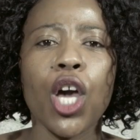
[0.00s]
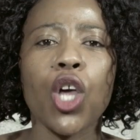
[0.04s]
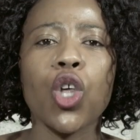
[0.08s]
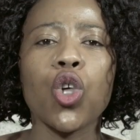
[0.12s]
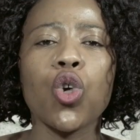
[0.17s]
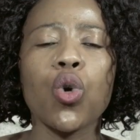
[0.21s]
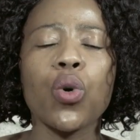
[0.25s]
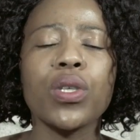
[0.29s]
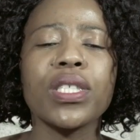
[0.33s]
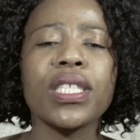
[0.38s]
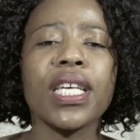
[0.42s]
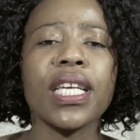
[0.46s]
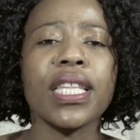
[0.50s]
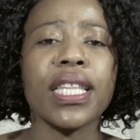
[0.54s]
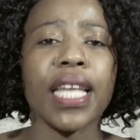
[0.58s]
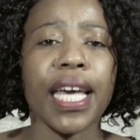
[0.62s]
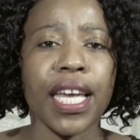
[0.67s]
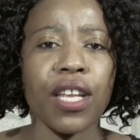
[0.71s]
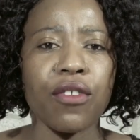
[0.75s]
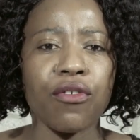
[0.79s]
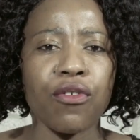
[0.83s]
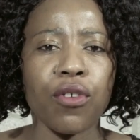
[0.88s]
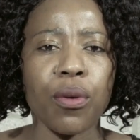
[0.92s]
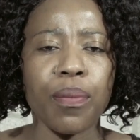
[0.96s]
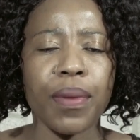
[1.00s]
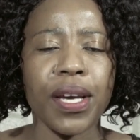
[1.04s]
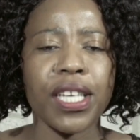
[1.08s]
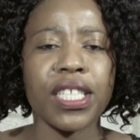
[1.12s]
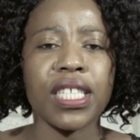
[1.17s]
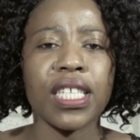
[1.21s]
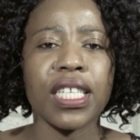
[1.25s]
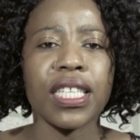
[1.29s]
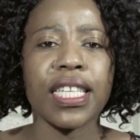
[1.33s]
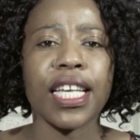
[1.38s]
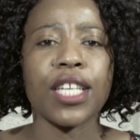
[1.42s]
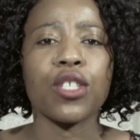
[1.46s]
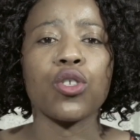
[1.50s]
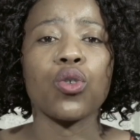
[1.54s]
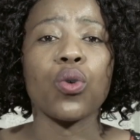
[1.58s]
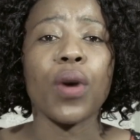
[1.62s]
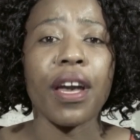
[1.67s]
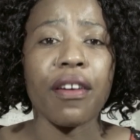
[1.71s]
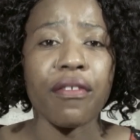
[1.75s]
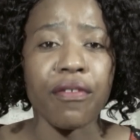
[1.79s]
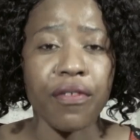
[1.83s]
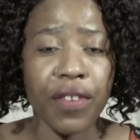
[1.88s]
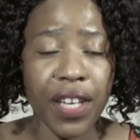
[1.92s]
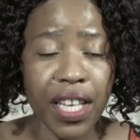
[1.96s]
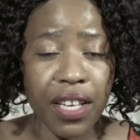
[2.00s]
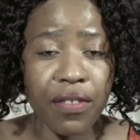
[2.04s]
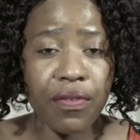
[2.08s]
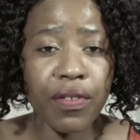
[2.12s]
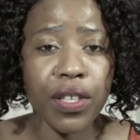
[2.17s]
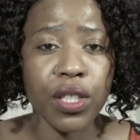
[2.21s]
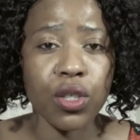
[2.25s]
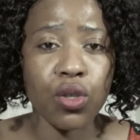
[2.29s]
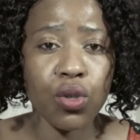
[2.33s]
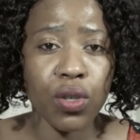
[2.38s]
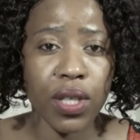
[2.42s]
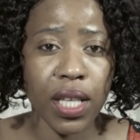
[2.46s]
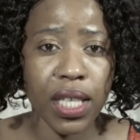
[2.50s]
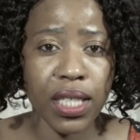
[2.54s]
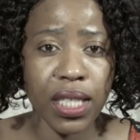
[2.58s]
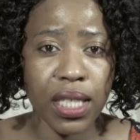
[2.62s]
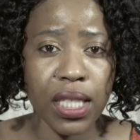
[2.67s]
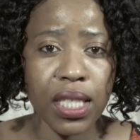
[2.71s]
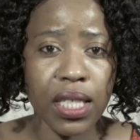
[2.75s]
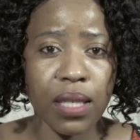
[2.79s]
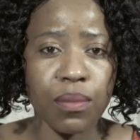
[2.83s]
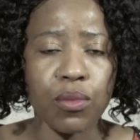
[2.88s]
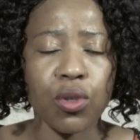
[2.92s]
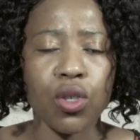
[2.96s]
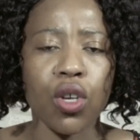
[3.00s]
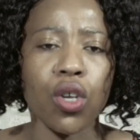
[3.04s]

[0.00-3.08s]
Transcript: using the information that you have given to the system.